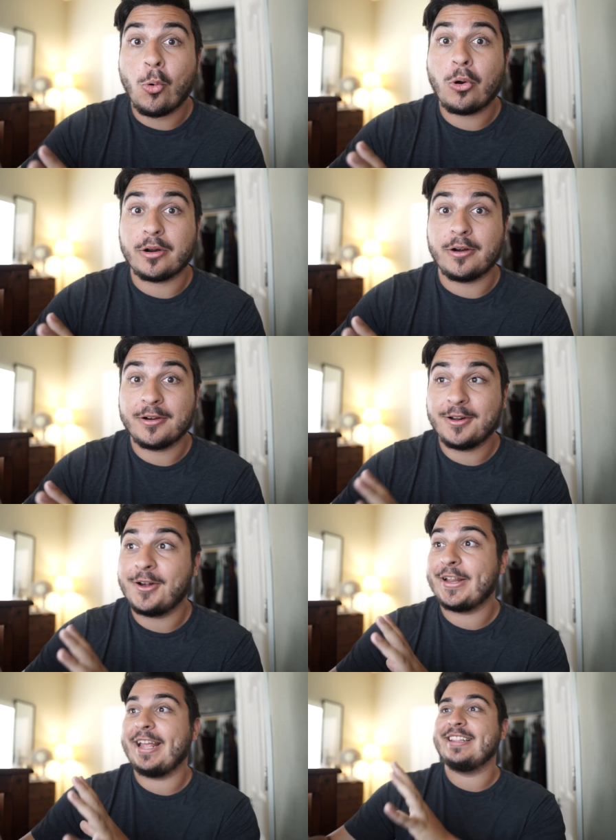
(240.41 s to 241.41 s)
order,
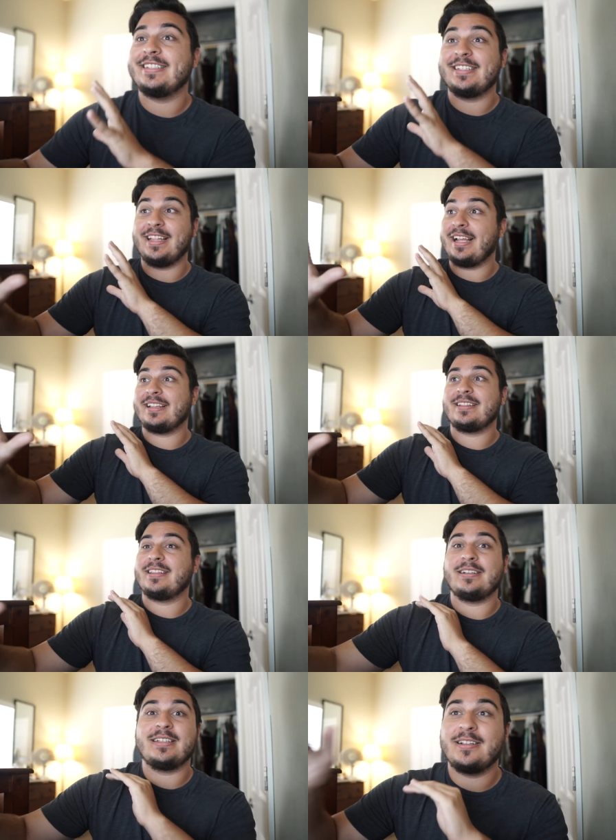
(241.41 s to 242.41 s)
okay? The, like,
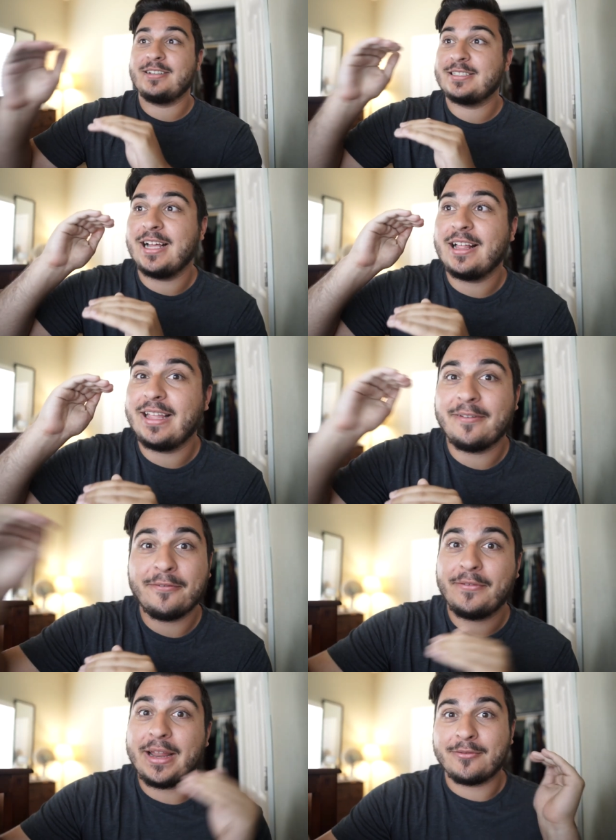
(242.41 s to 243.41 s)
the, there's not like
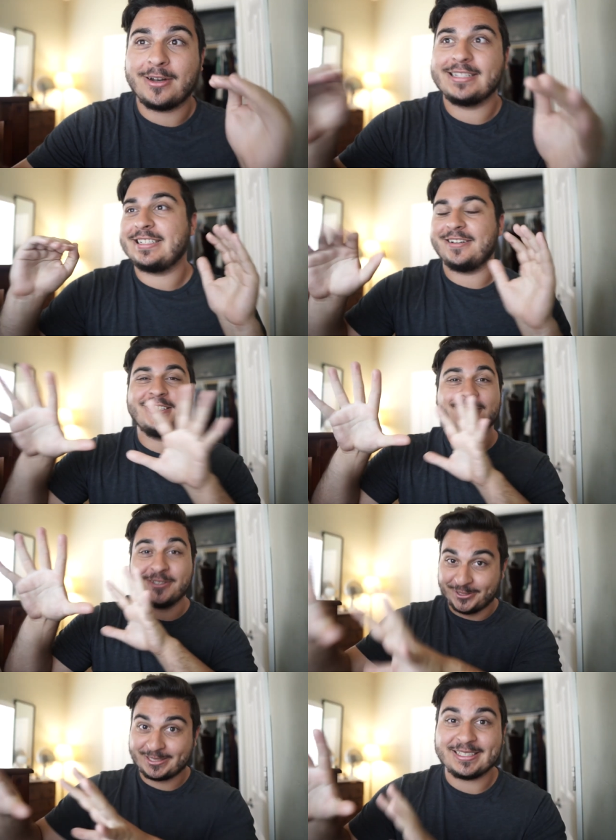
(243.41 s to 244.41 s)
favorites here. These
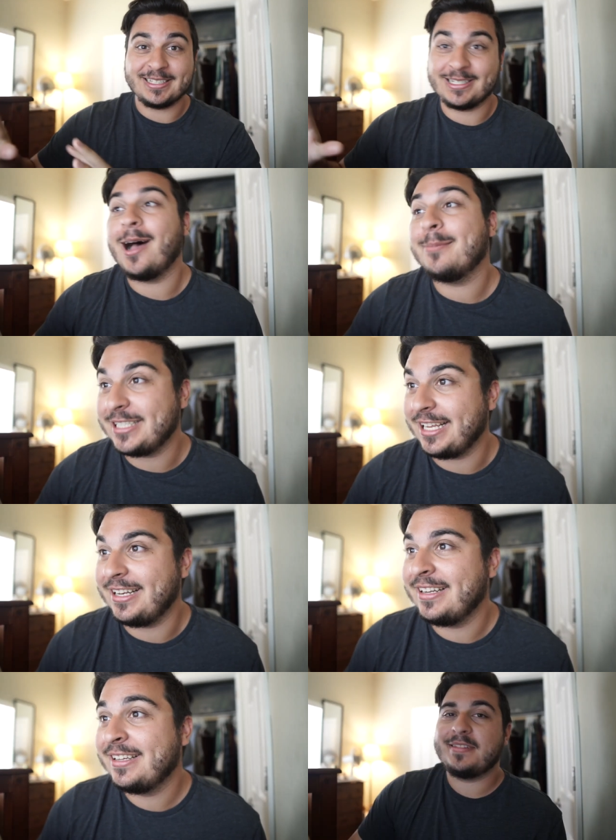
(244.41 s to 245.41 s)
are just the top
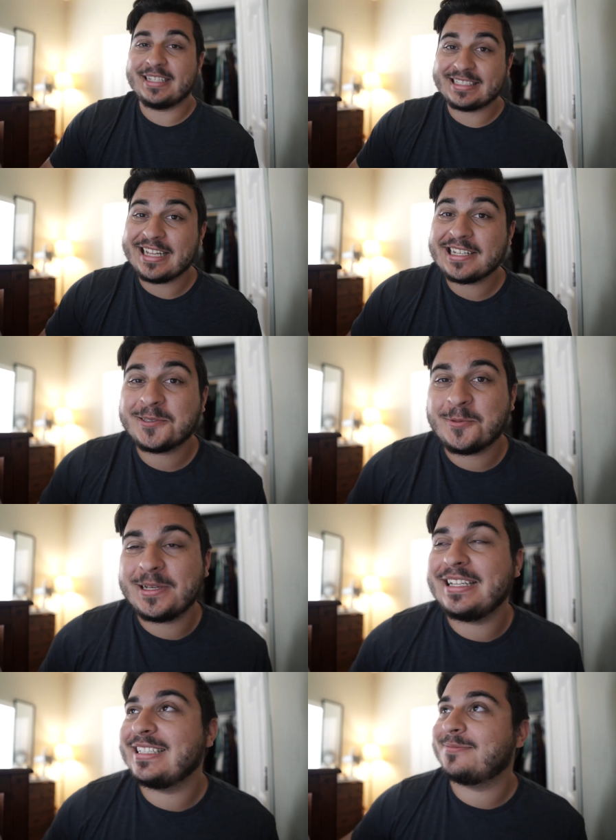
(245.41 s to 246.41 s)
ten. This next
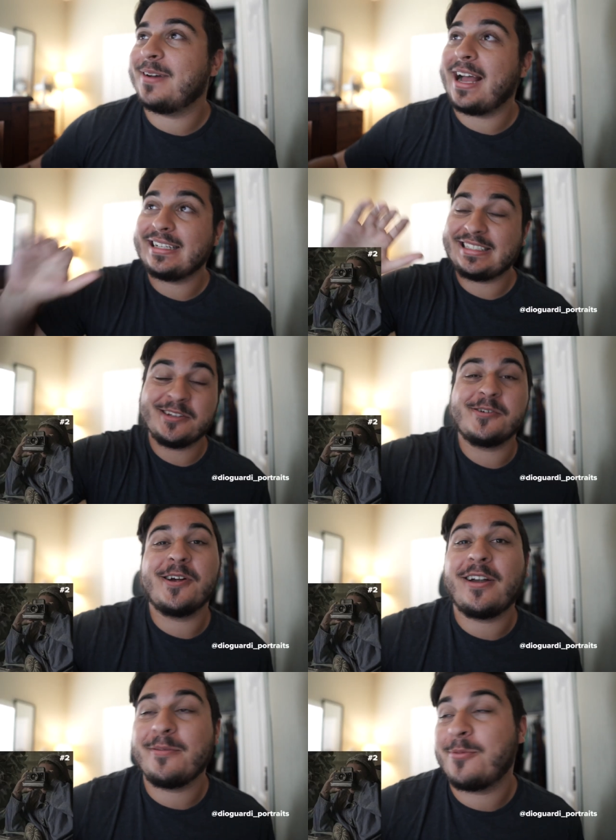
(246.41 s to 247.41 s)
one is by
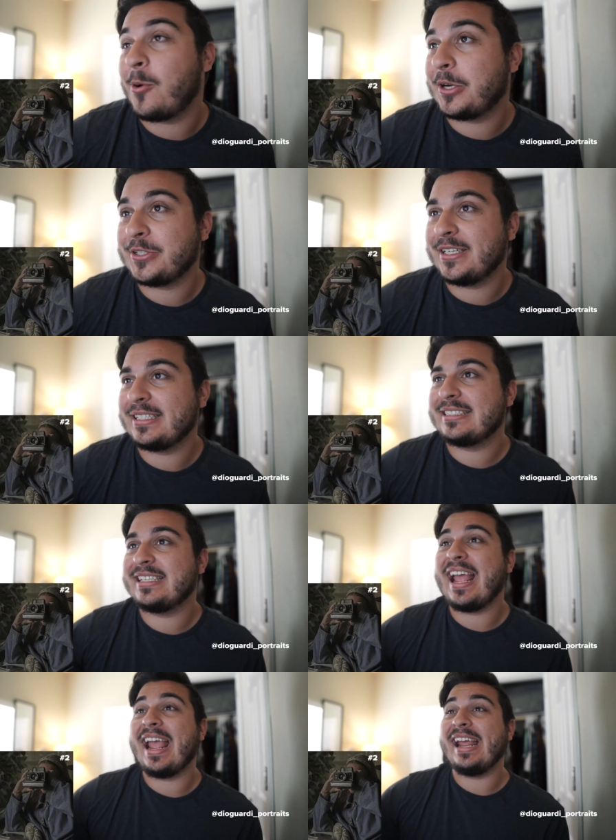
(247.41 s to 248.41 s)
Dioguardi
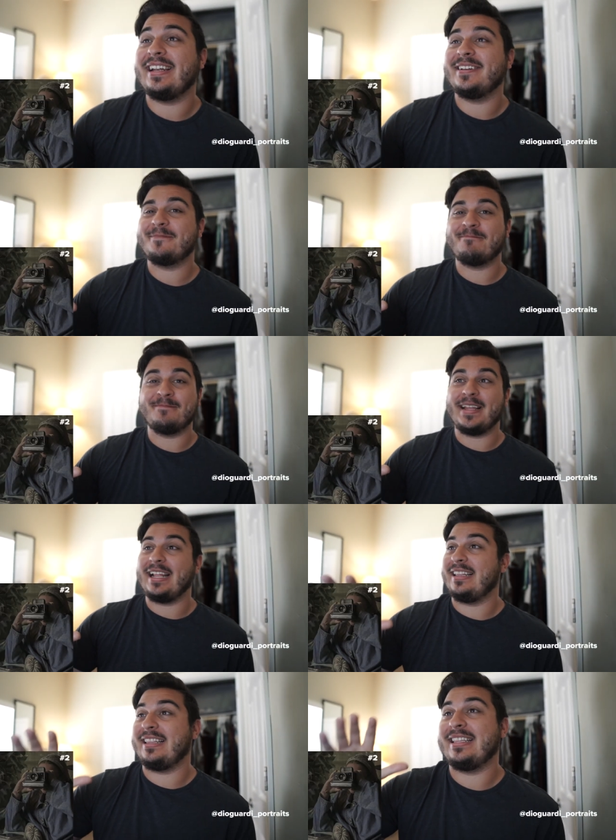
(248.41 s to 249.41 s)
Portraits, and
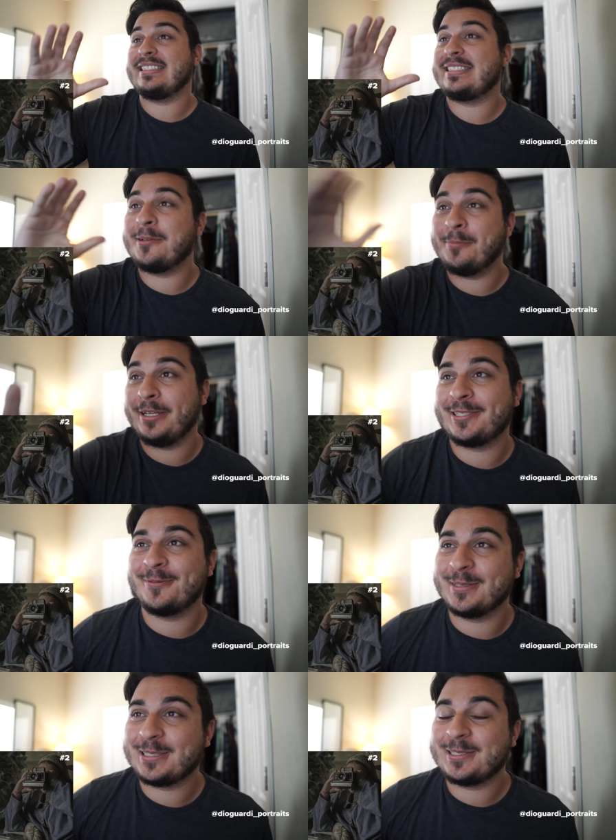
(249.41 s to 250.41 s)
man, this
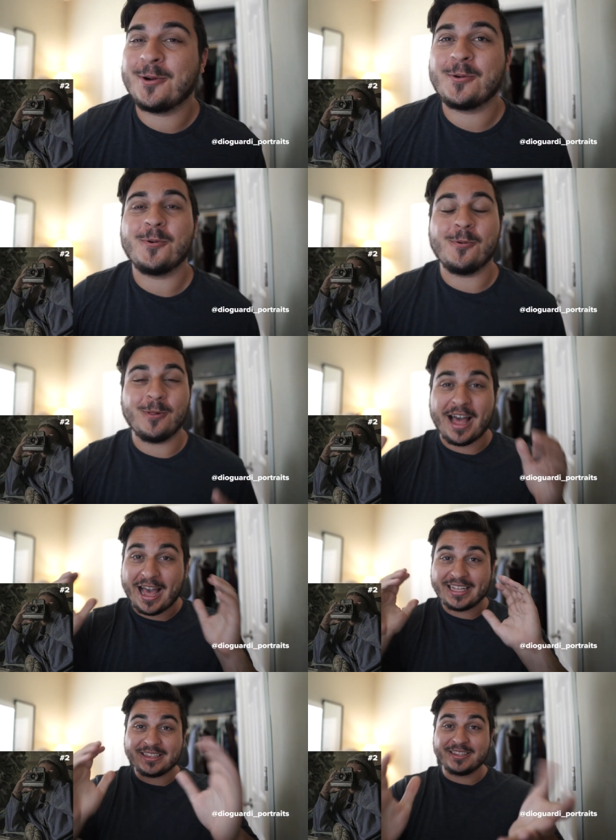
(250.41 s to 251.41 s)
submission was so cool.
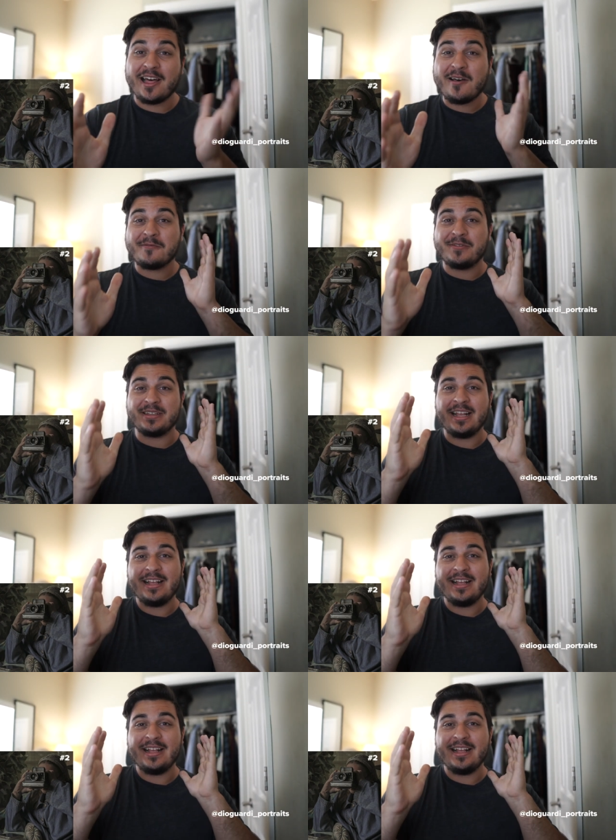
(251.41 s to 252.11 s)
I loved